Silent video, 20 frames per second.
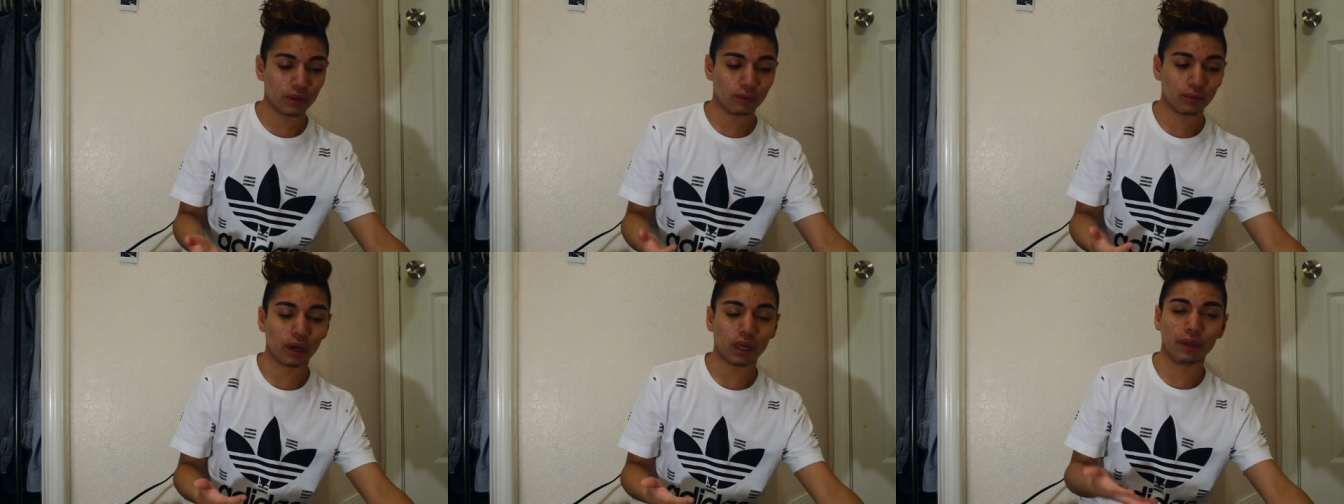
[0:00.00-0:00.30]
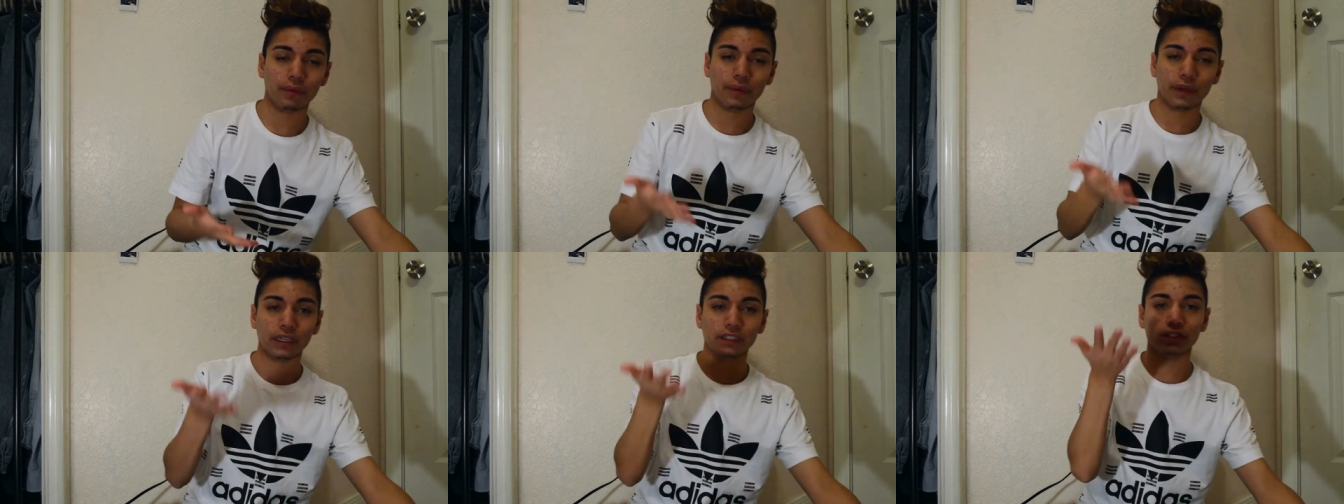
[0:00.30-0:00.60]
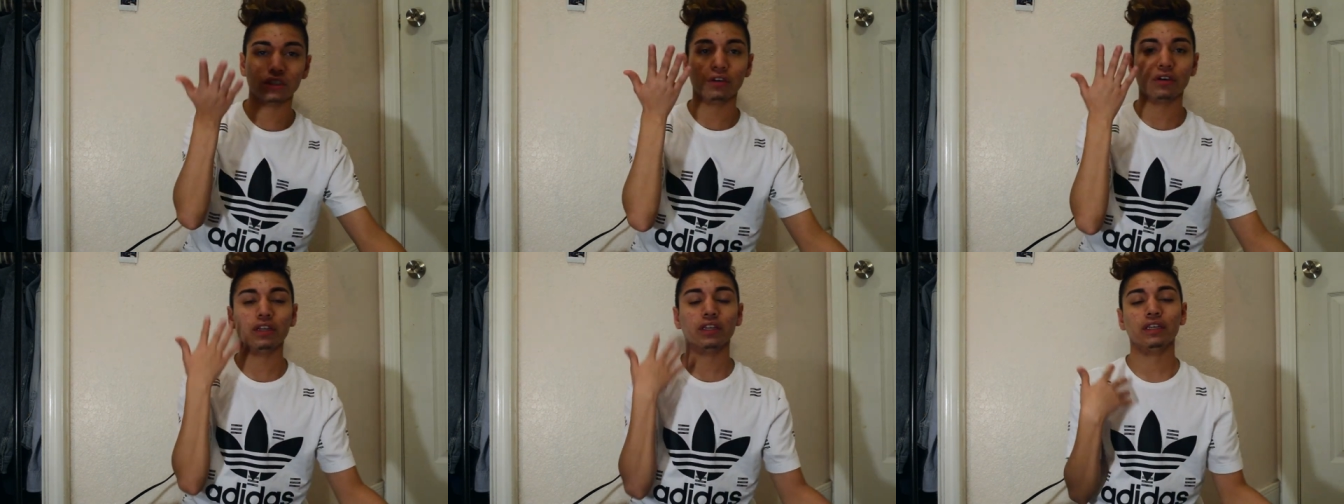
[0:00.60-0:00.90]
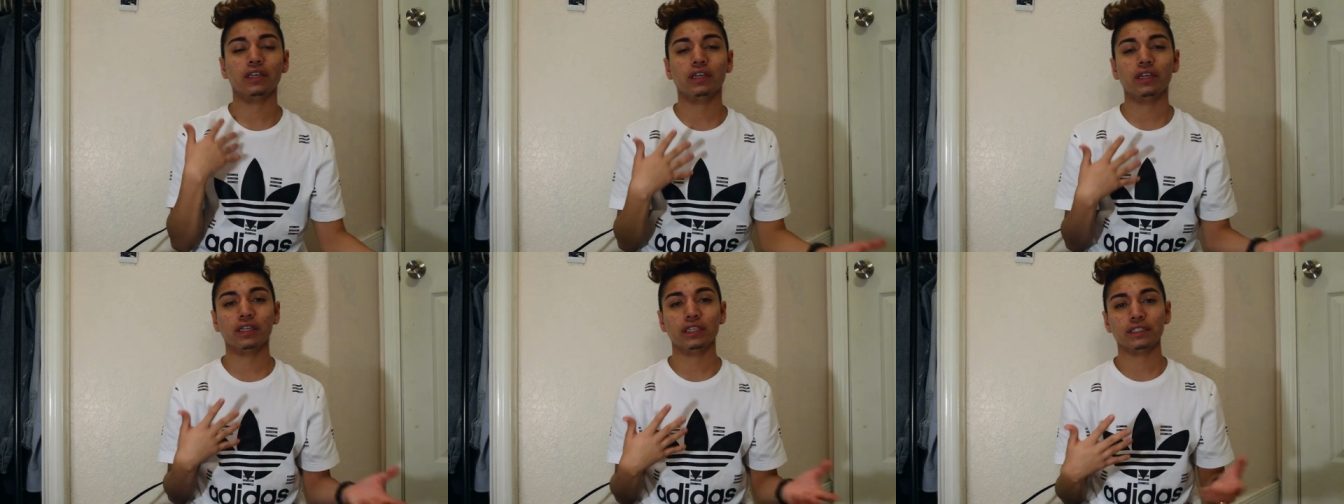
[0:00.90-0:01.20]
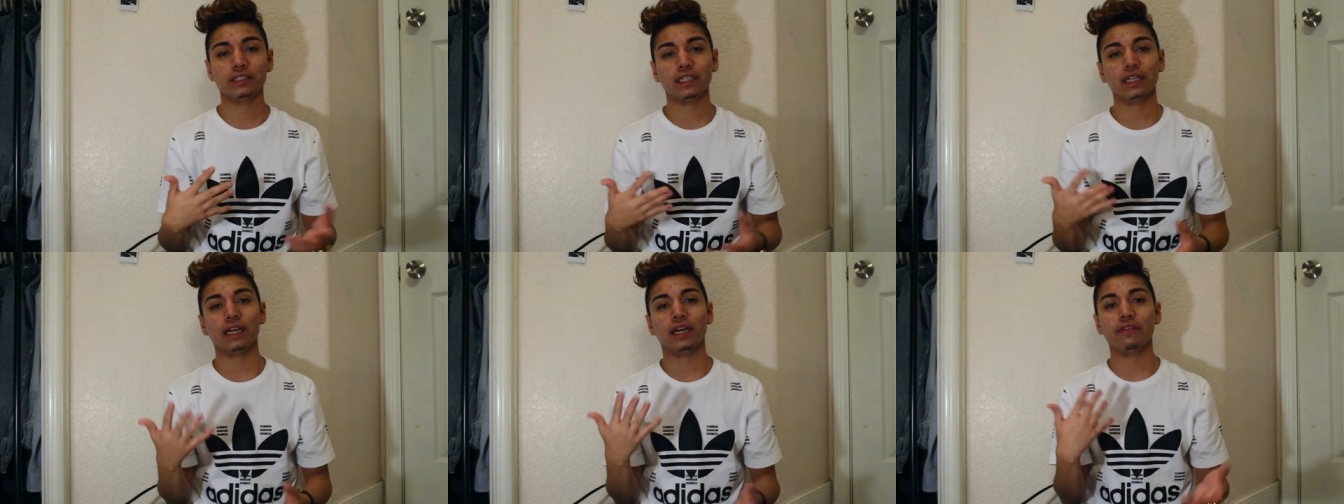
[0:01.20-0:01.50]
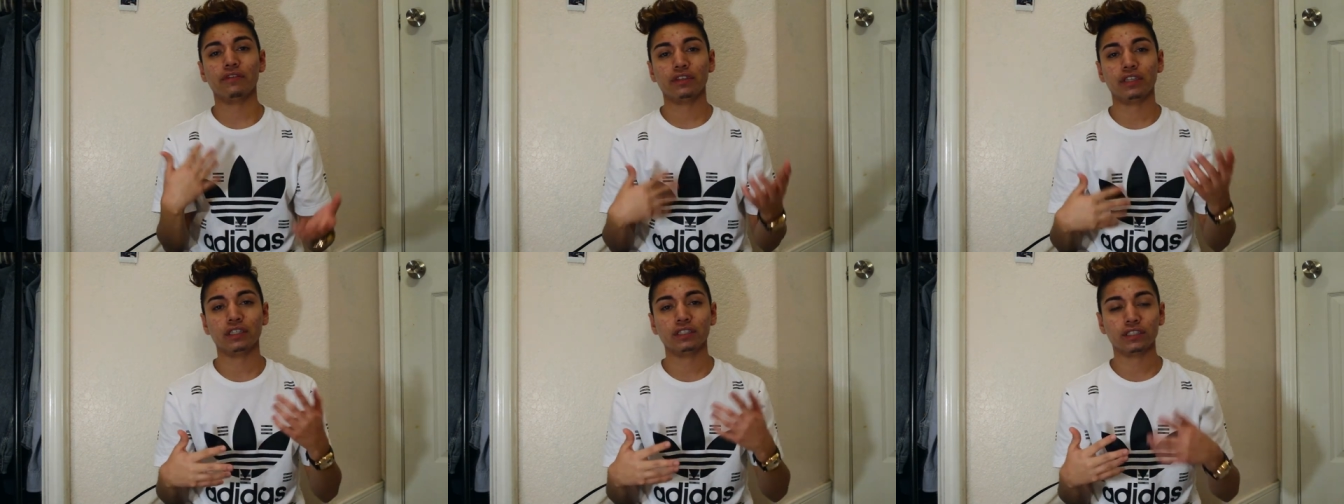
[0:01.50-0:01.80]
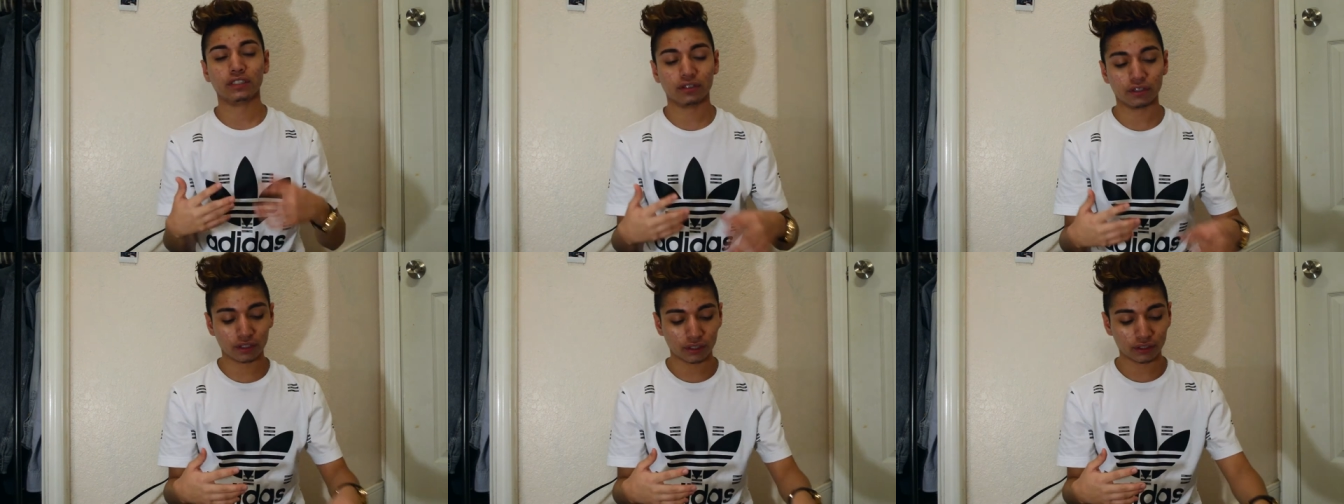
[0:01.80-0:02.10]
Probably because, you know, it needs to let everything
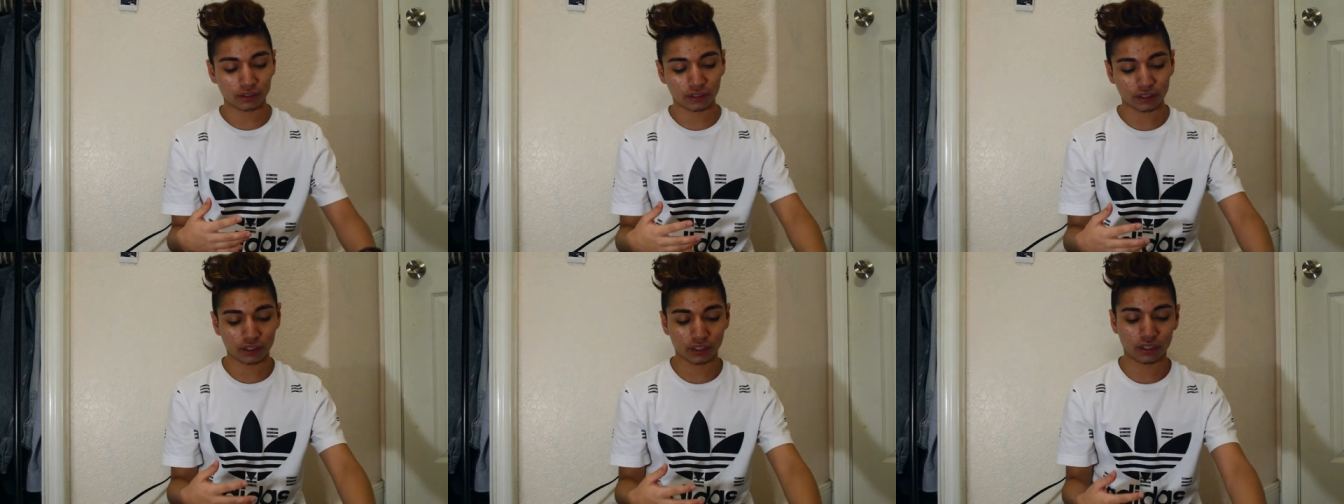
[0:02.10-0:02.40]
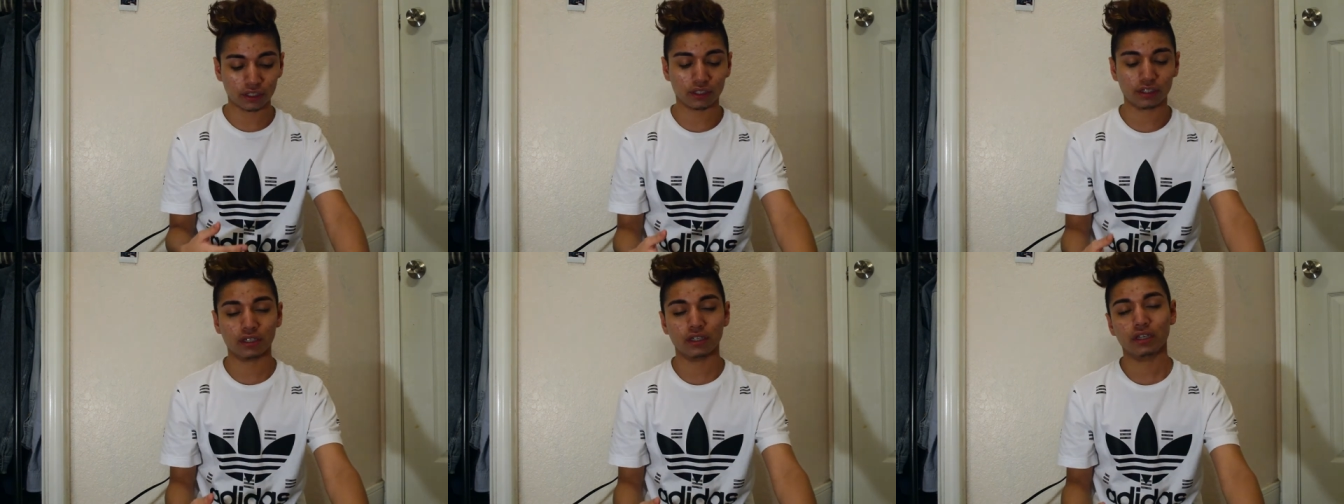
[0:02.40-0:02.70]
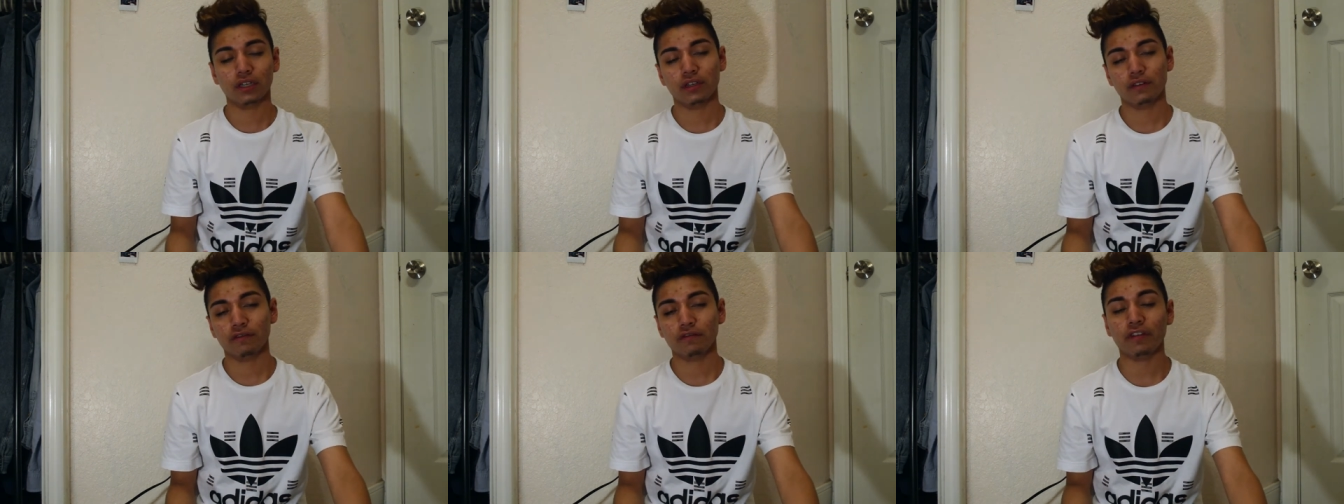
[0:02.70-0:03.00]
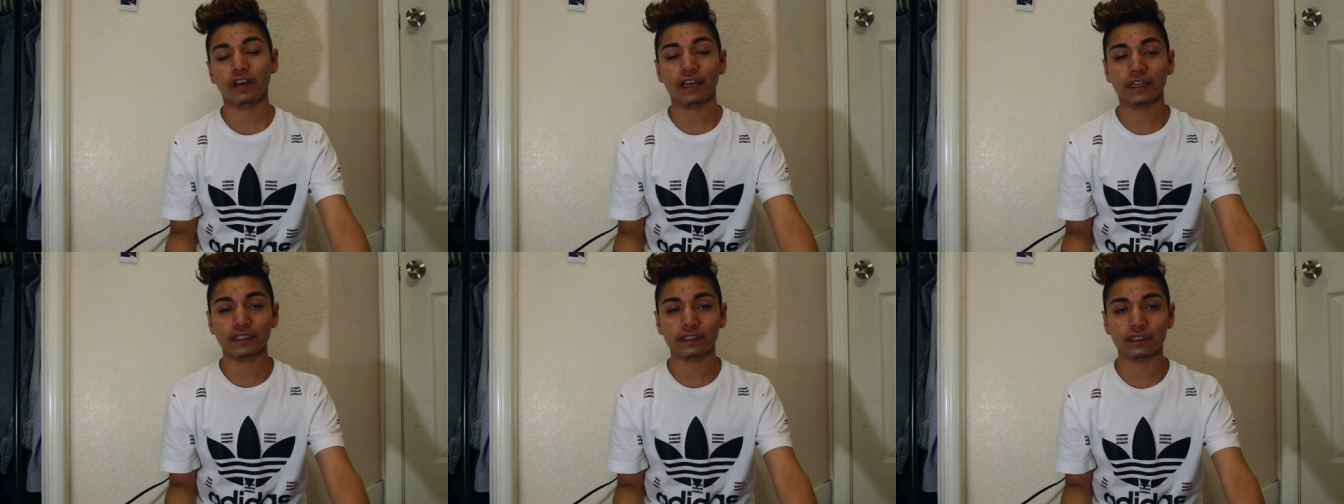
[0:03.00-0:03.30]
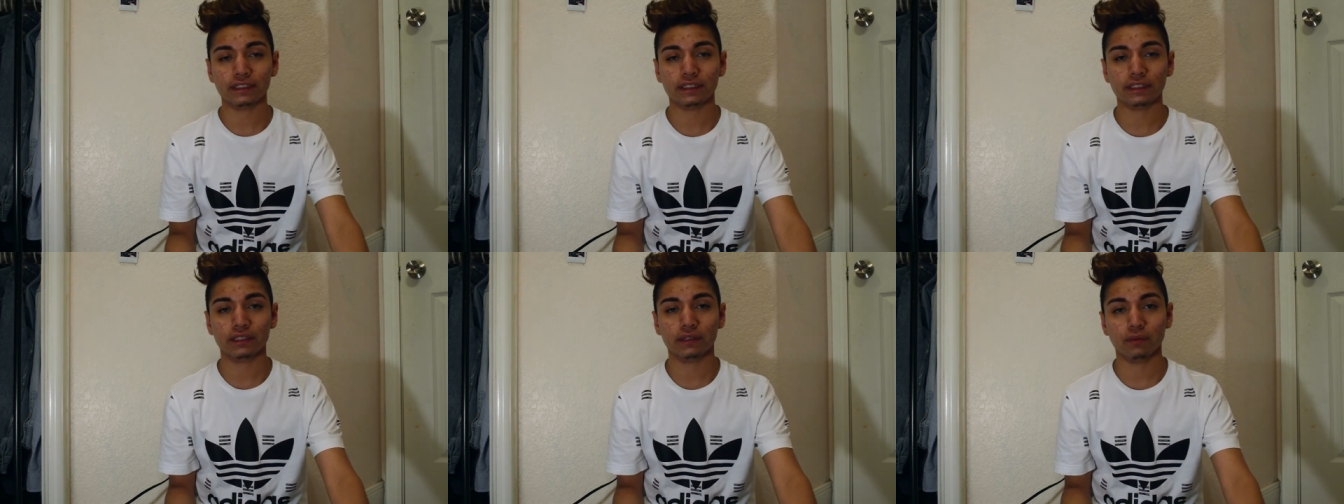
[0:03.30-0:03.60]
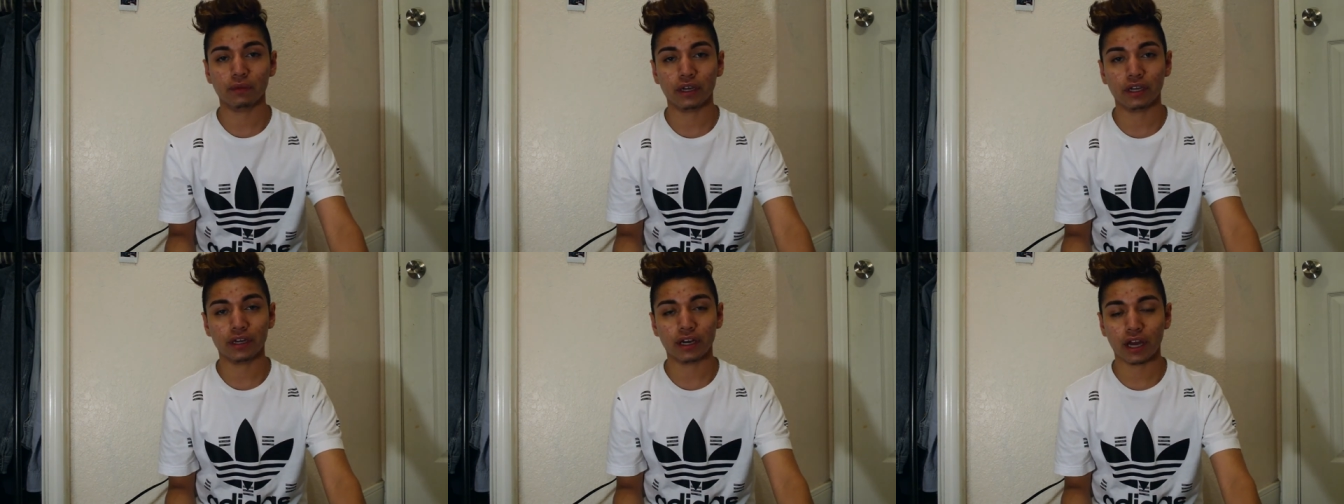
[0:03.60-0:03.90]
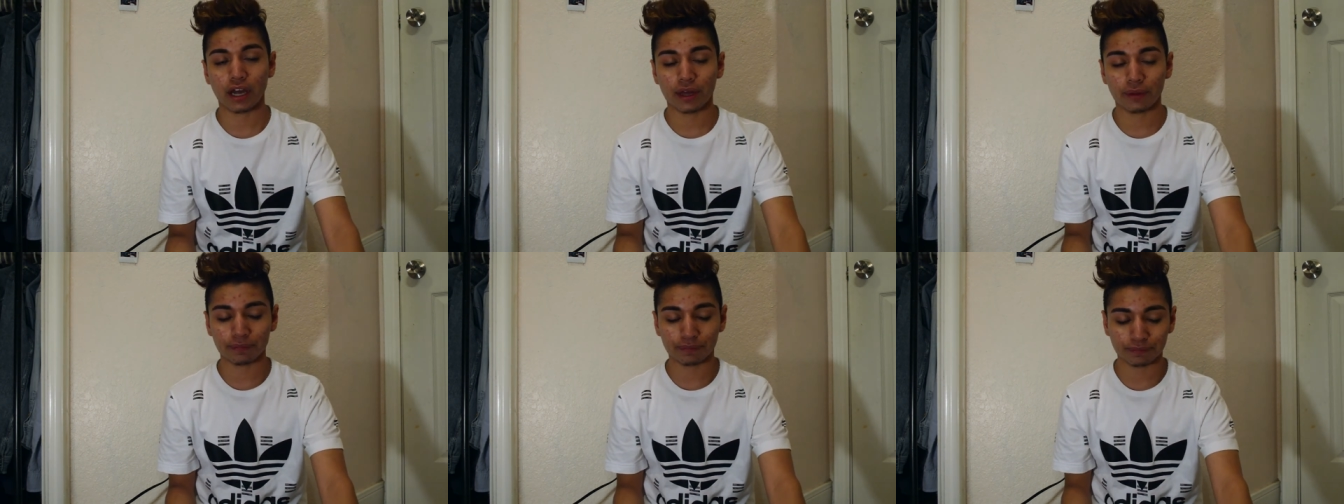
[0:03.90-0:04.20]
soak into your face and
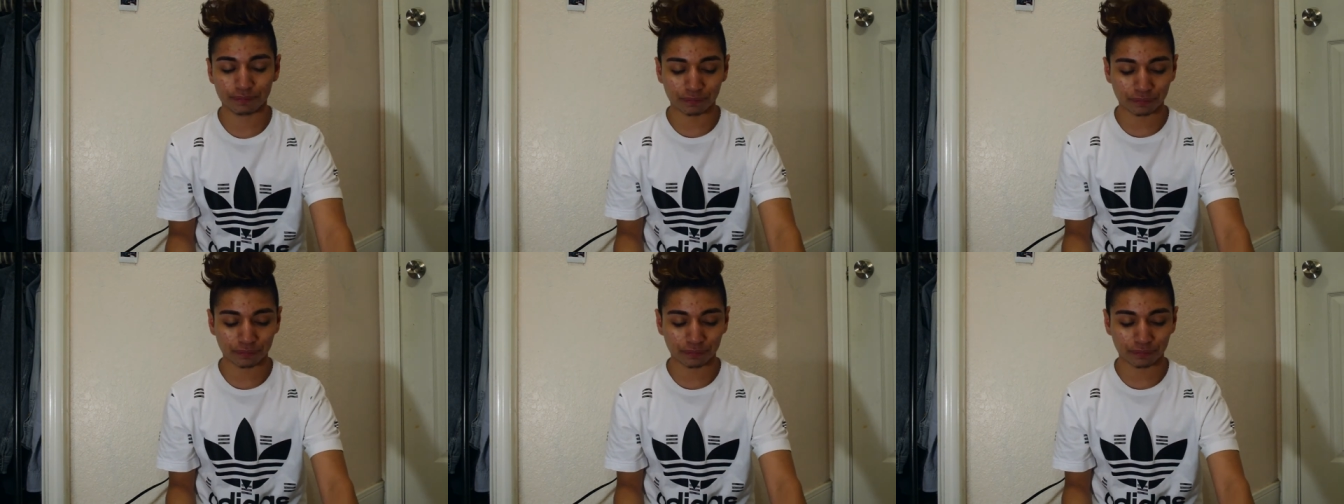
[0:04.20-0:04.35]
whatnot.